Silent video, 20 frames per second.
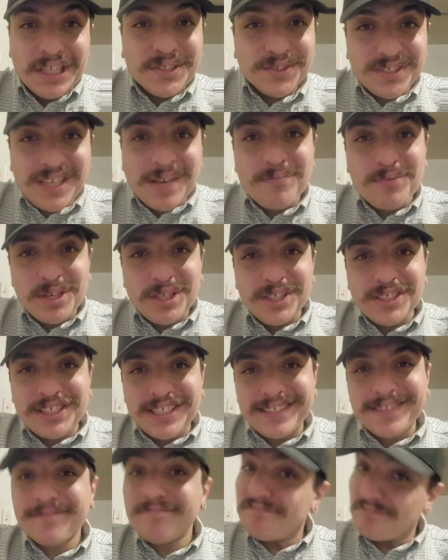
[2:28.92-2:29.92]
Yeah, pretty good
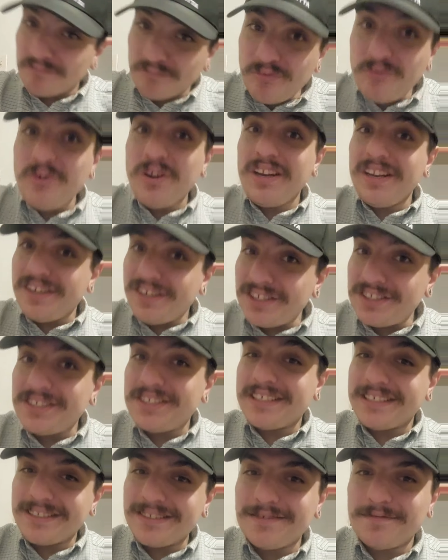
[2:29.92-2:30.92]
shit. Pretty good
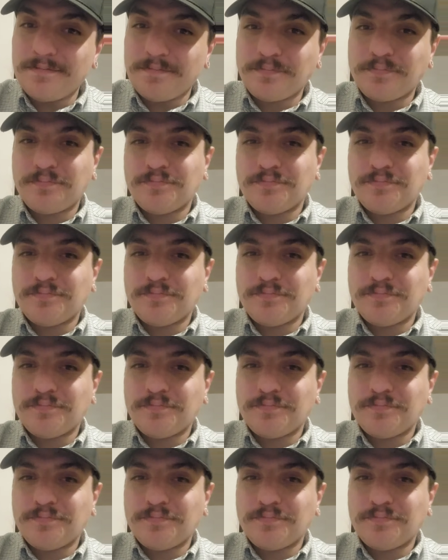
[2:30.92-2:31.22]
shit.